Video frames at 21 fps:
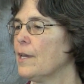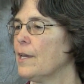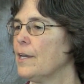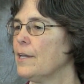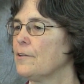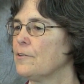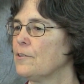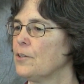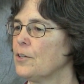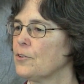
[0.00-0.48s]

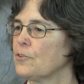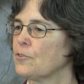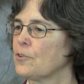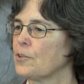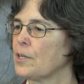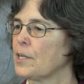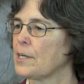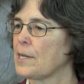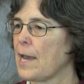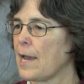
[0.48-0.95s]
It does
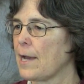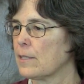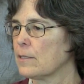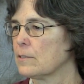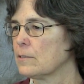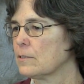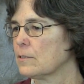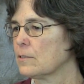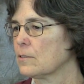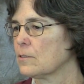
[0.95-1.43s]
an
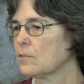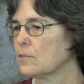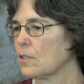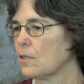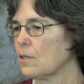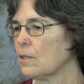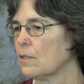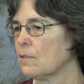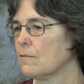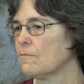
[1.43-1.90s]
analysis
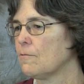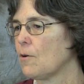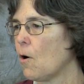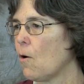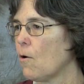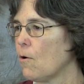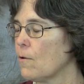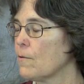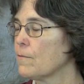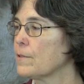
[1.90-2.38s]
of
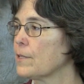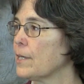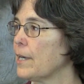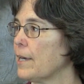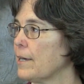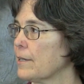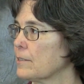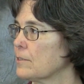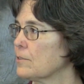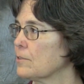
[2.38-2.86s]
all the
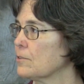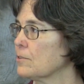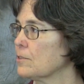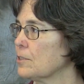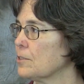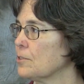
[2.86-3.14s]
X's